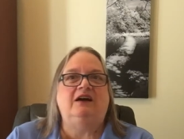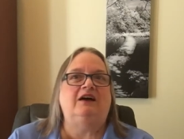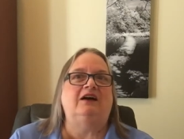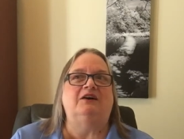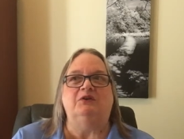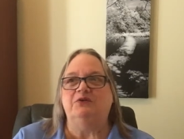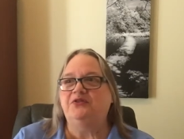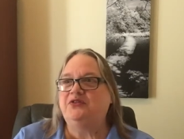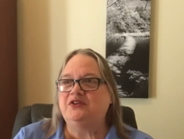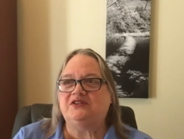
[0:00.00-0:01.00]
oh,
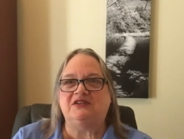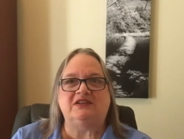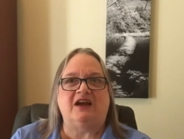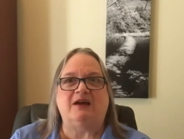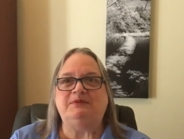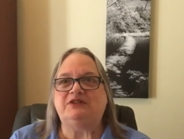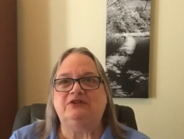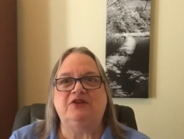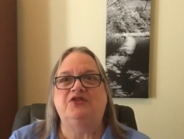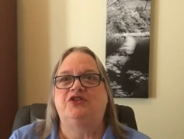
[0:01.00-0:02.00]
this is
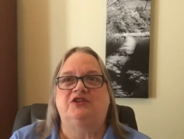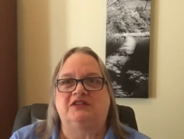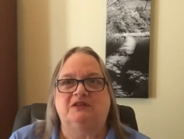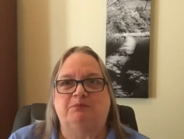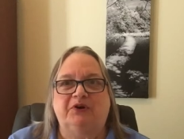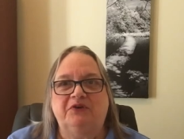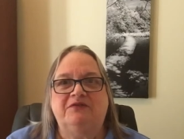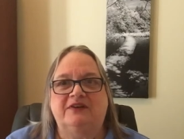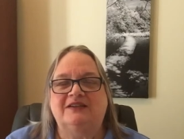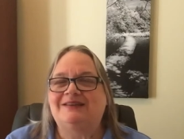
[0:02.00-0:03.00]

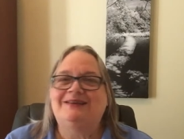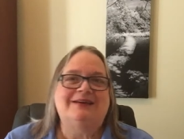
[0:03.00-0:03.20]
perfect.